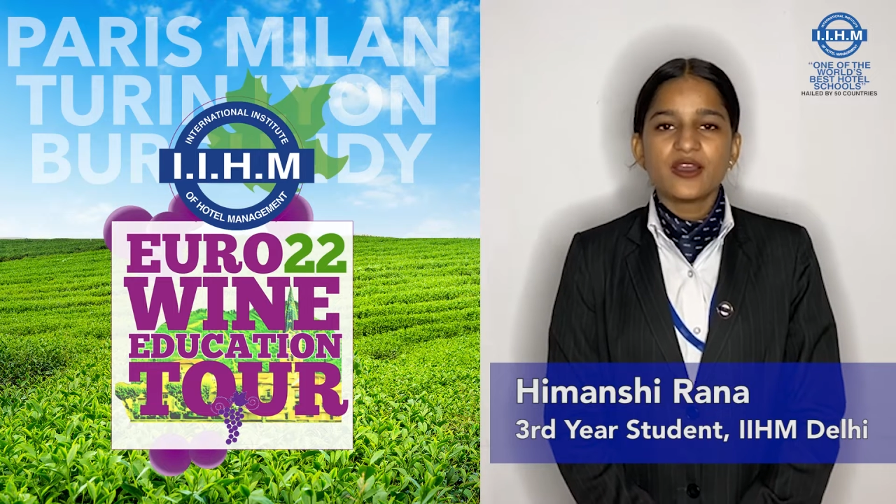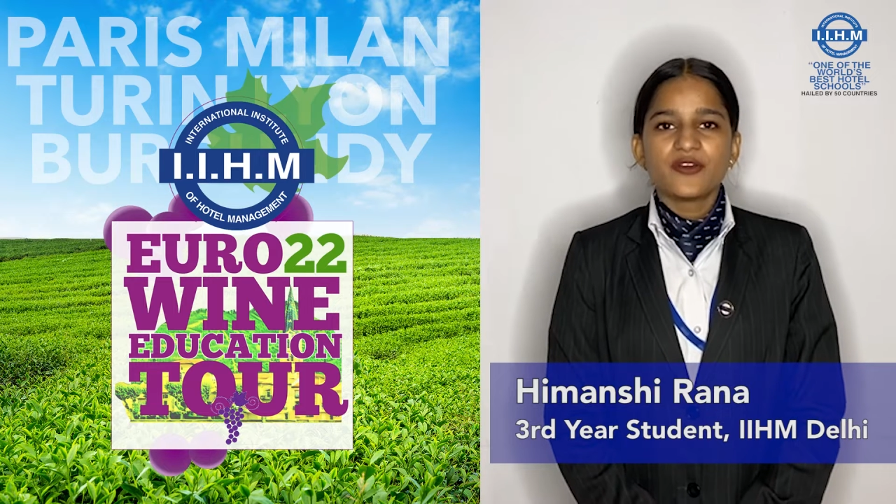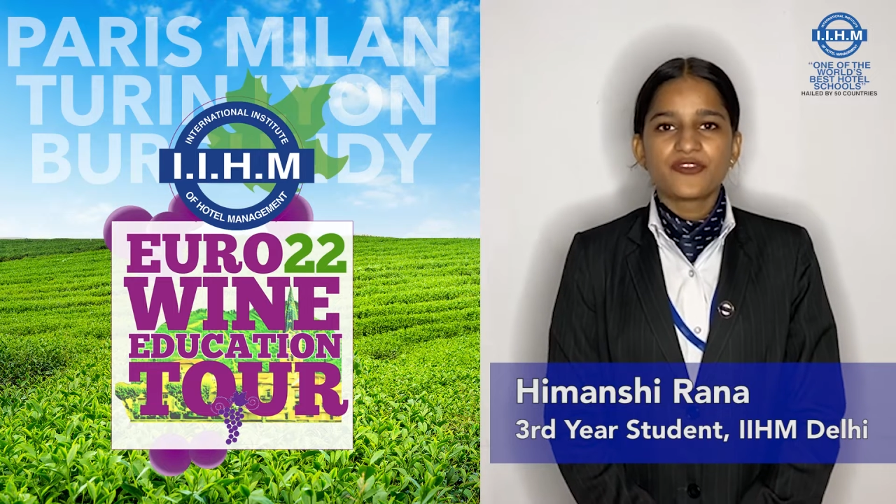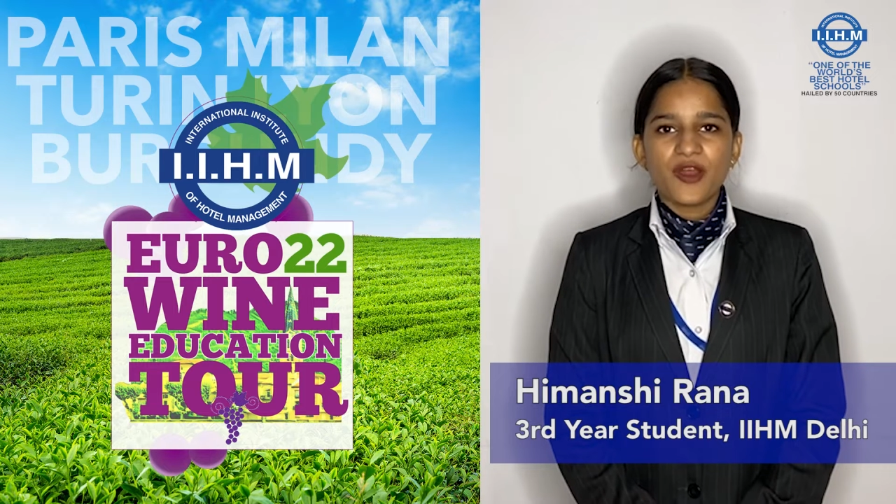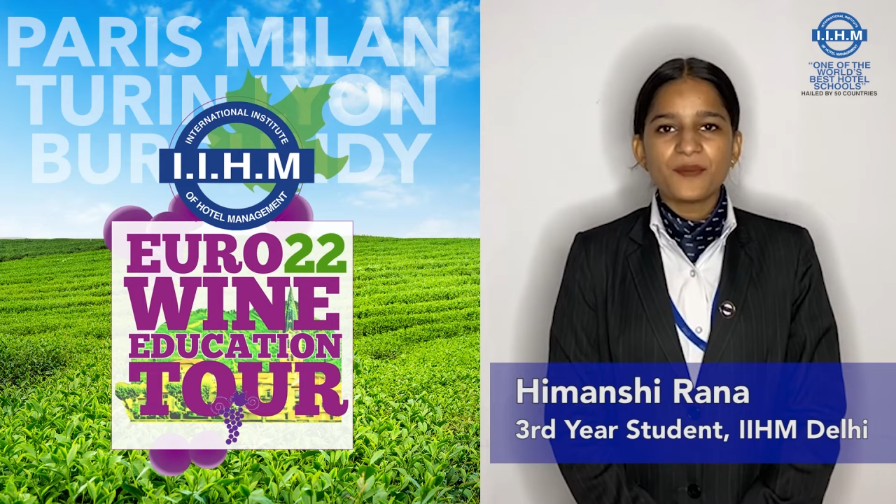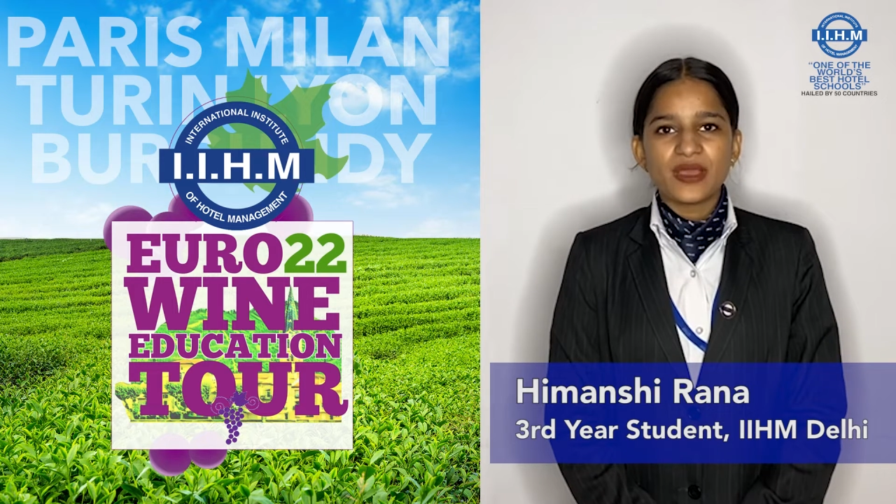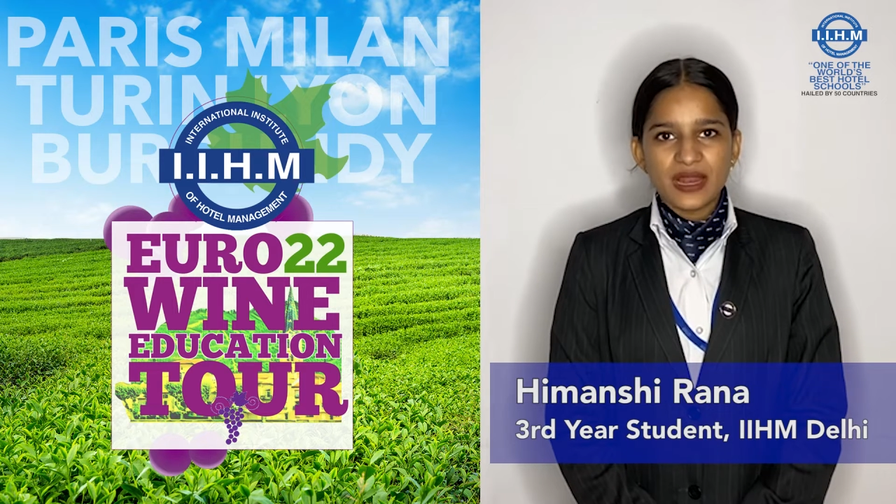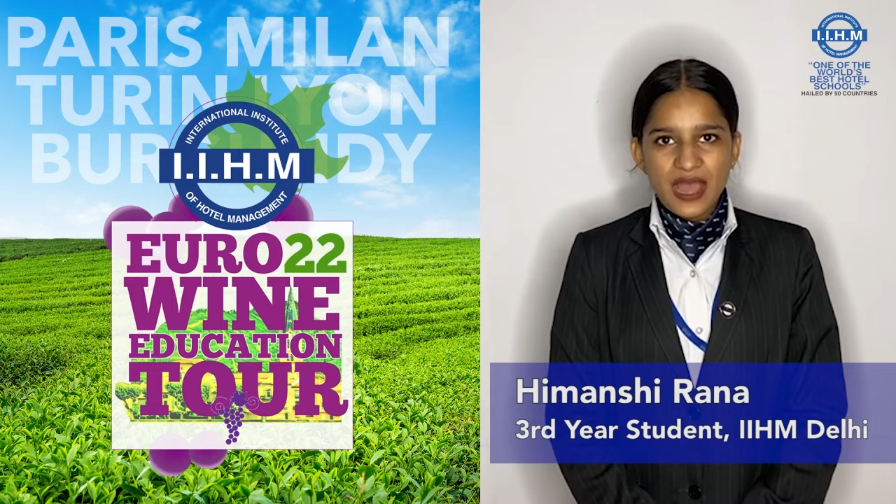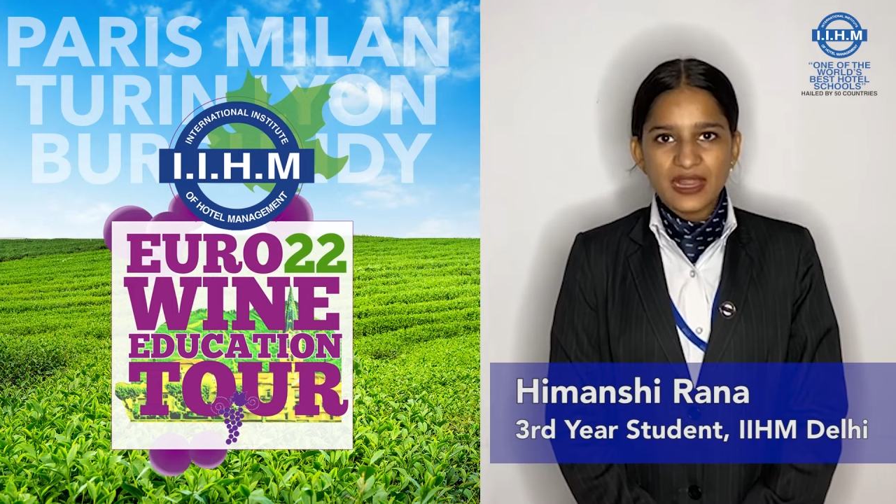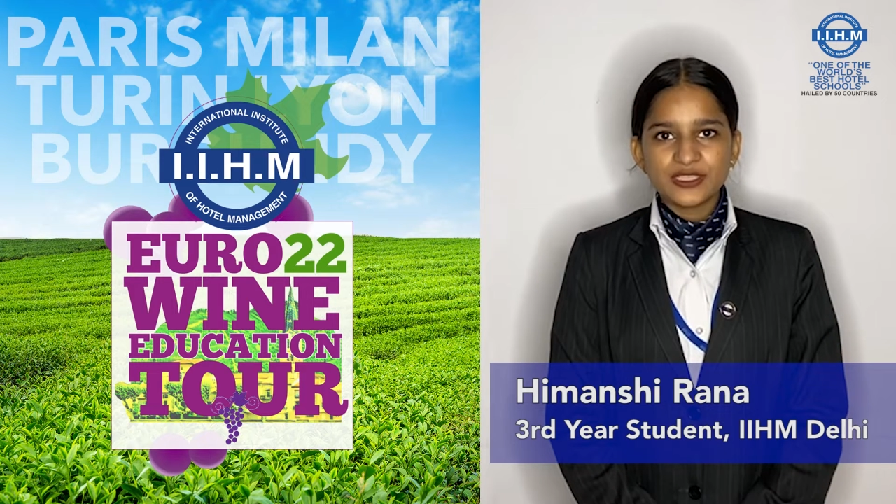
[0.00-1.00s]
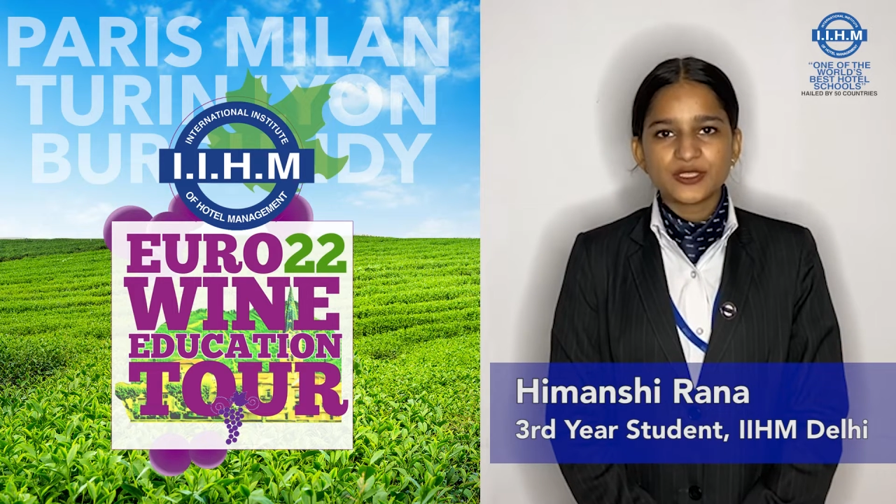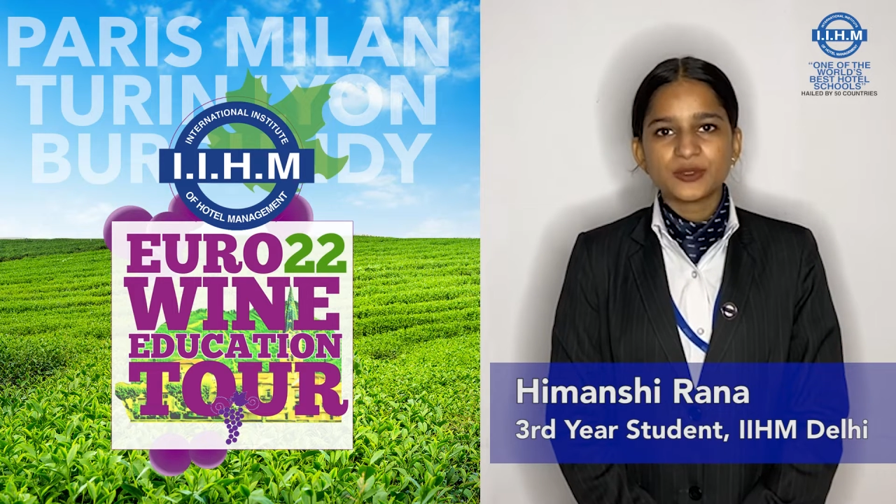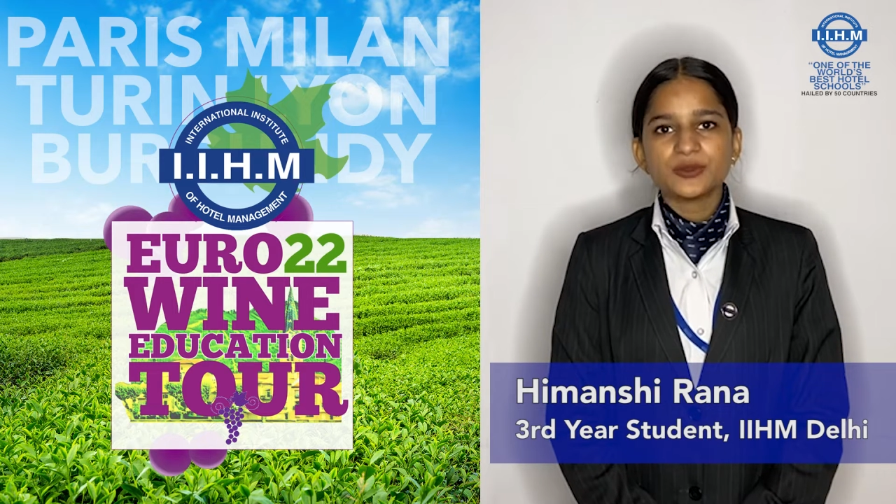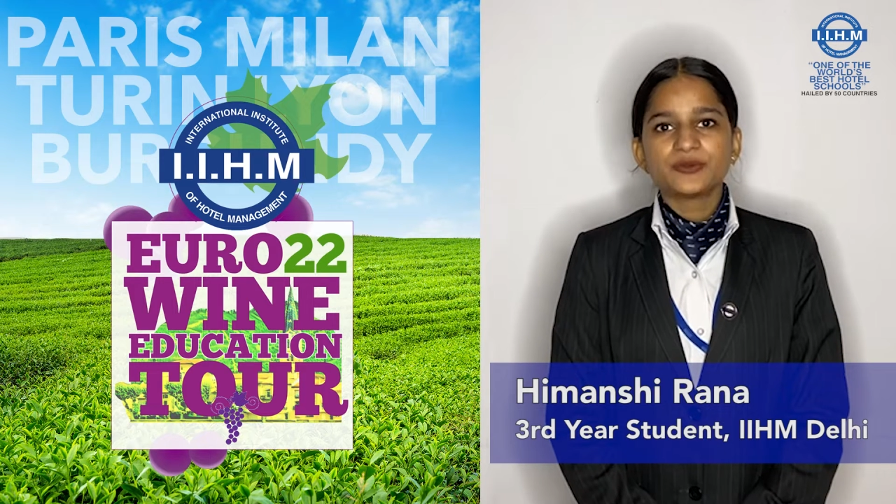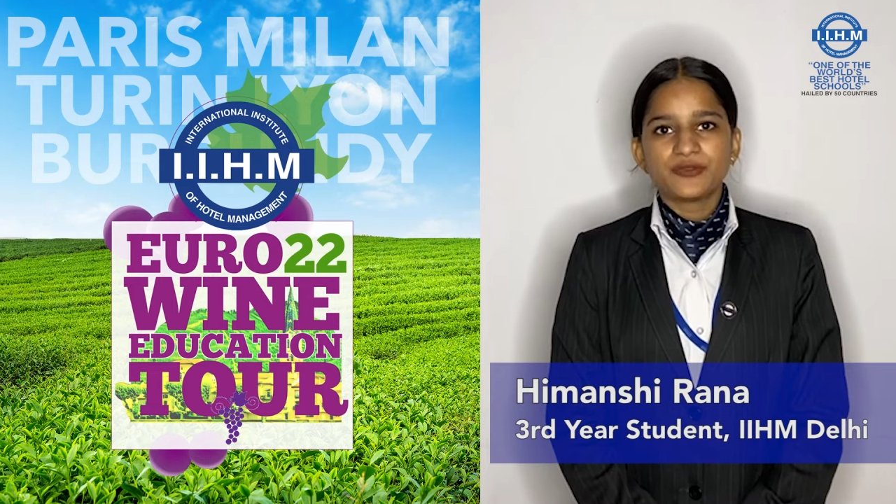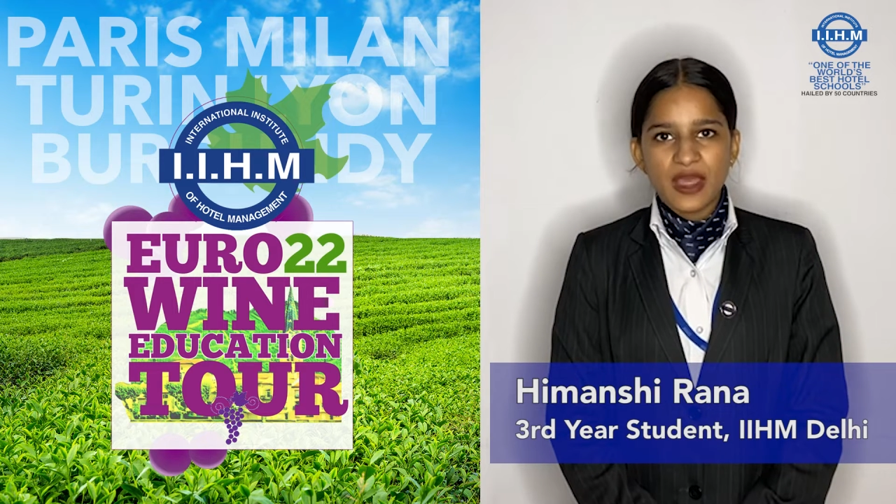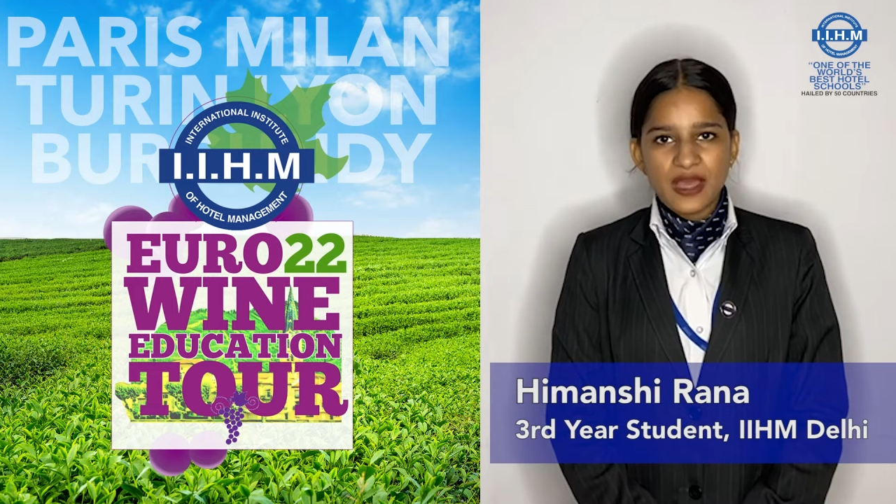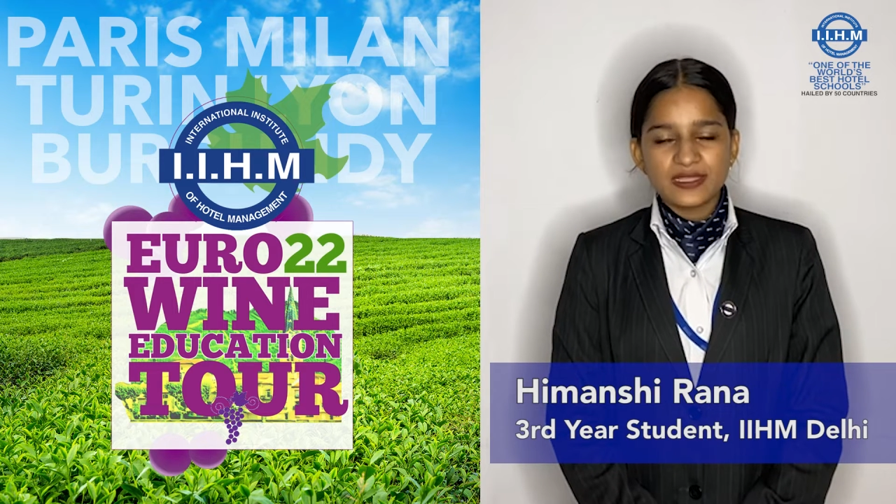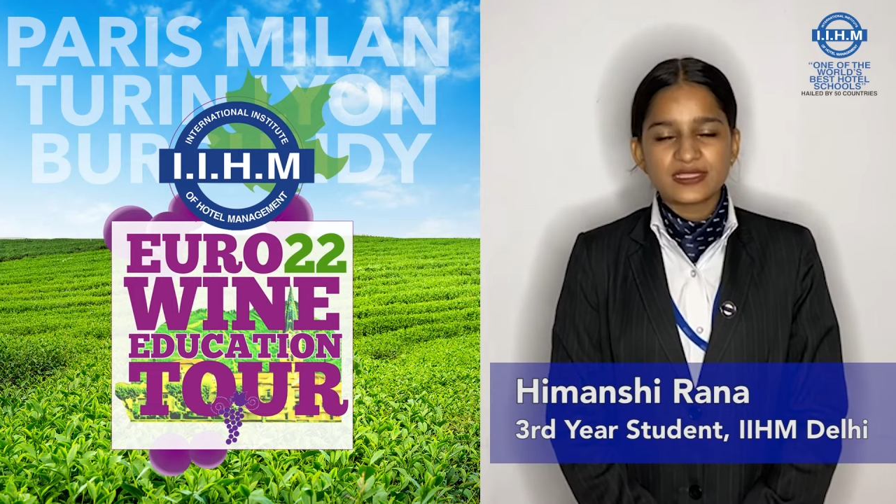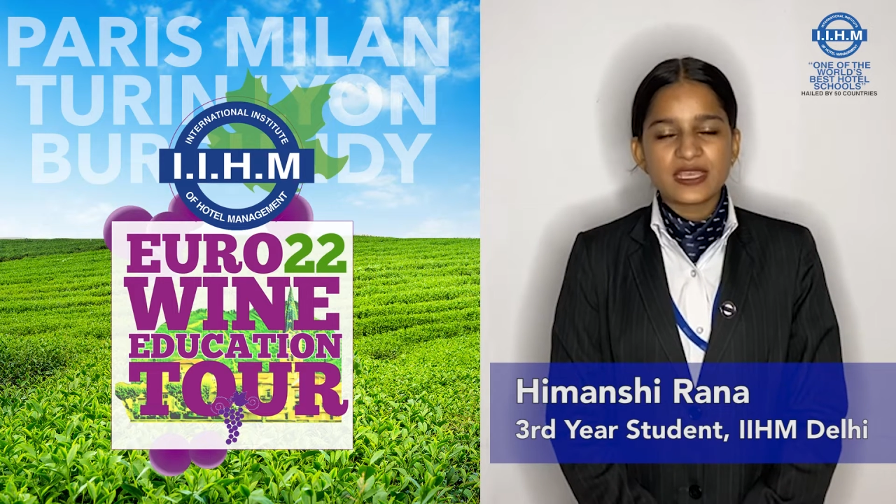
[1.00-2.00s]
from Milan to
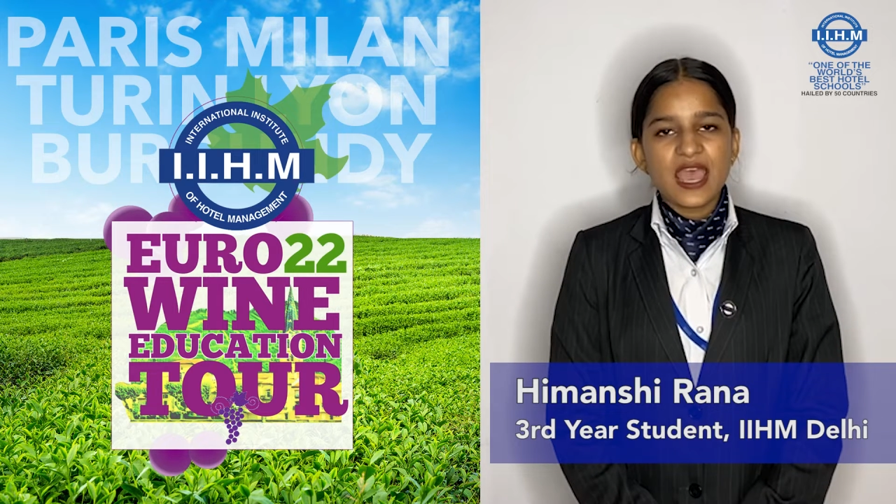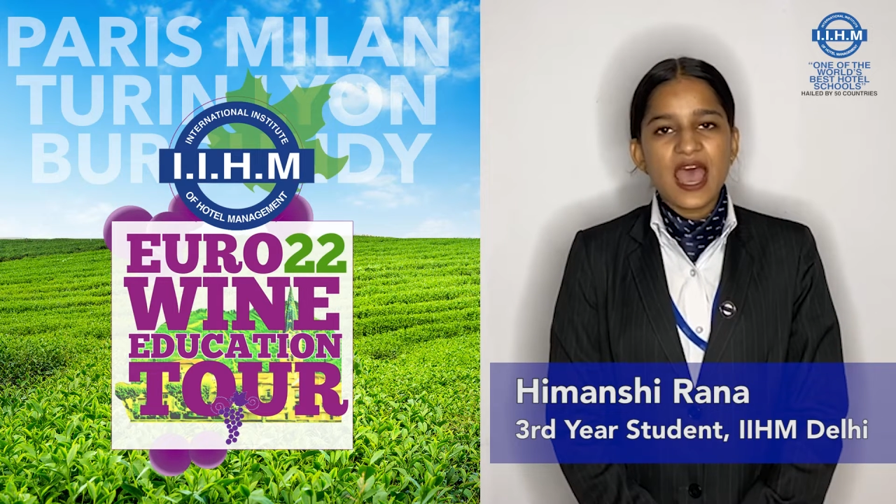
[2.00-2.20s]
France,